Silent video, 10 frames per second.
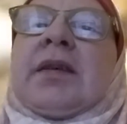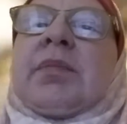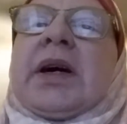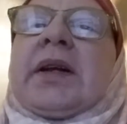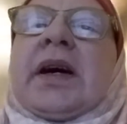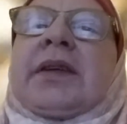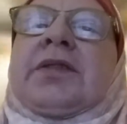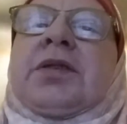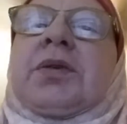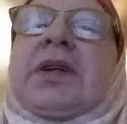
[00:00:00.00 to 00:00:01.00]
But I
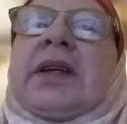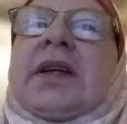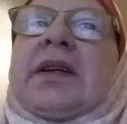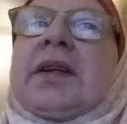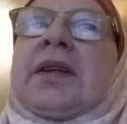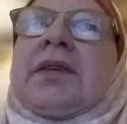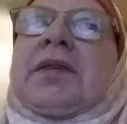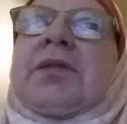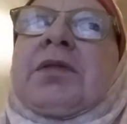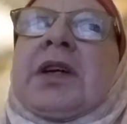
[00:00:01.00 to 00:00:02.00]
showed it in
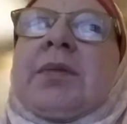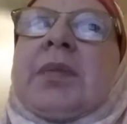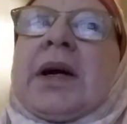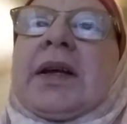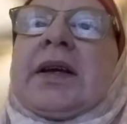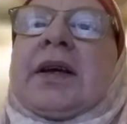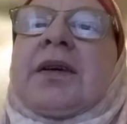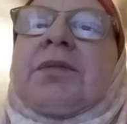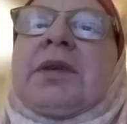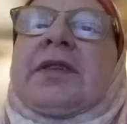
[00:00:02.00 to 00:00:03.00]
one of my
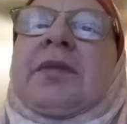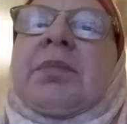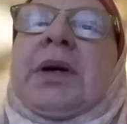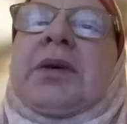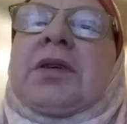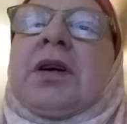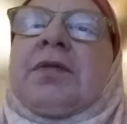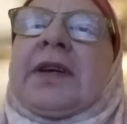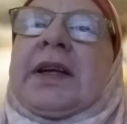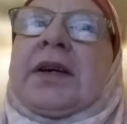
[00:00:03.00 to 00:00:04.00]
recent mail call
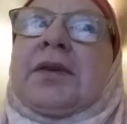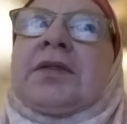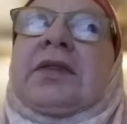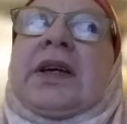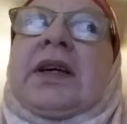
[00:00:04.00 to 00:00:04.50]
videos.